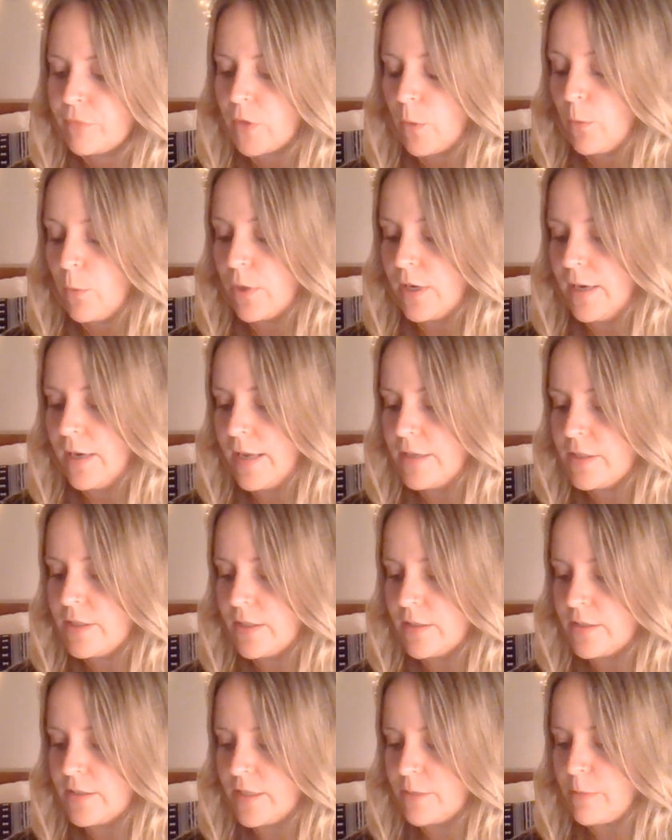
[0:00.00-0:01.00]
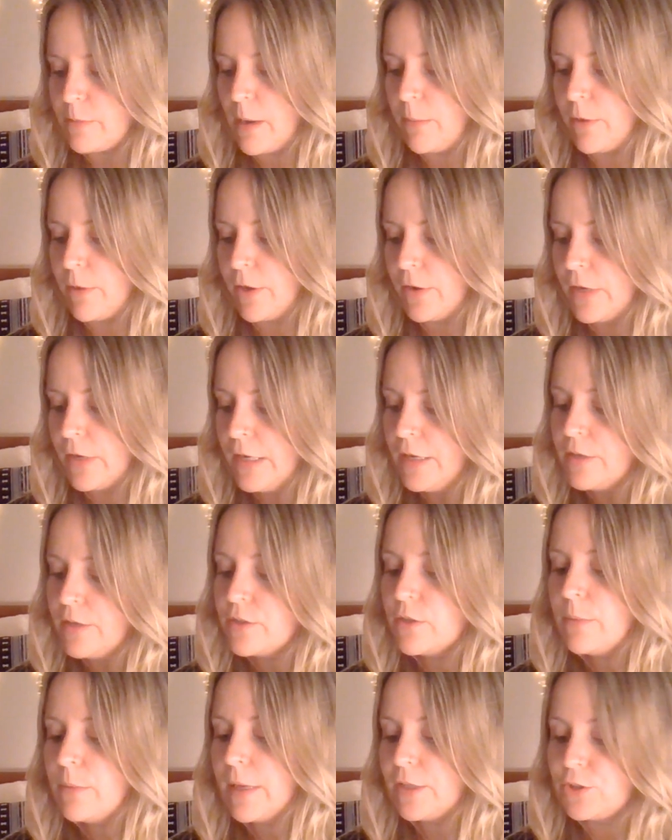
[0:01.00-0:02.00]
"What a legend," says Pablo.
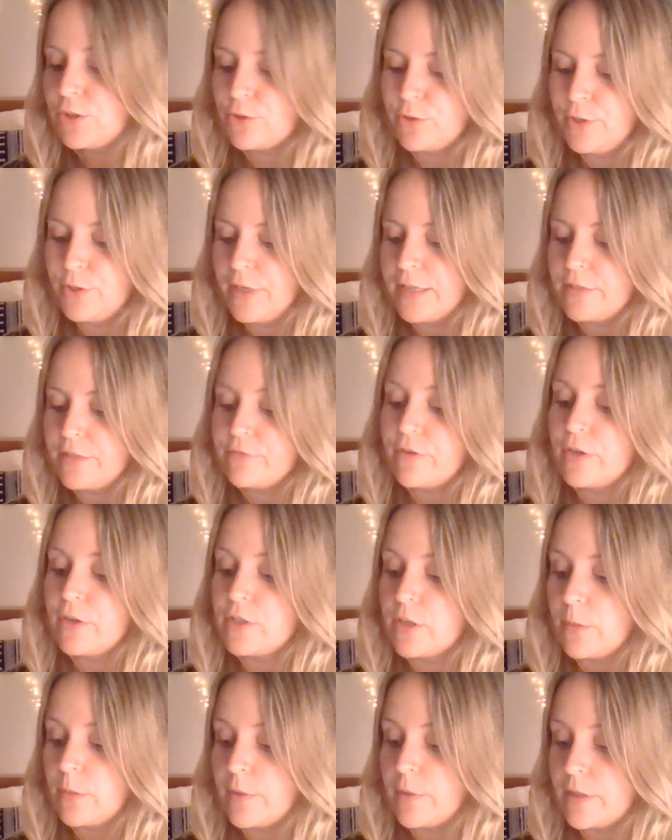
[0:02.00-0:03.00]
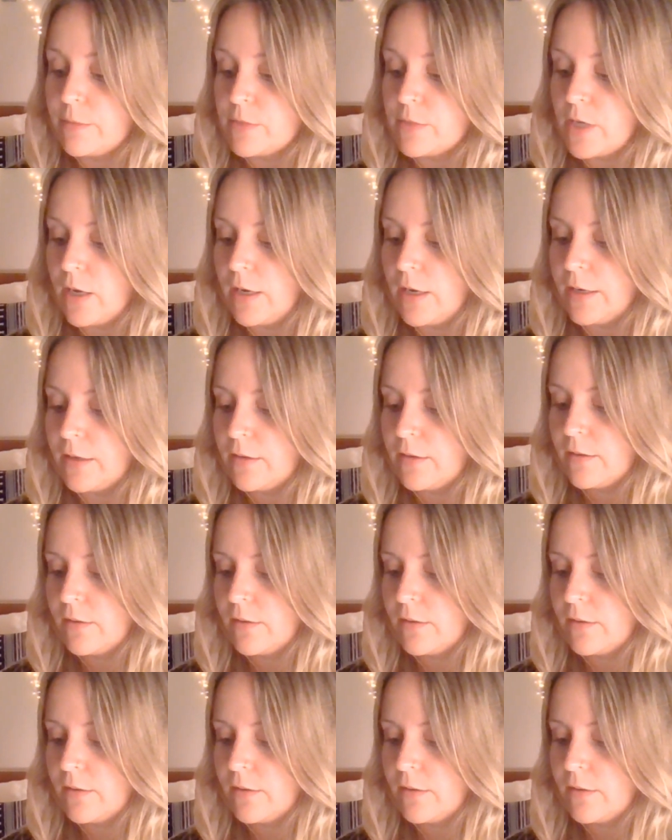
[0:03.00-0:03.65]
"Do make sure you get a photo with him, darling."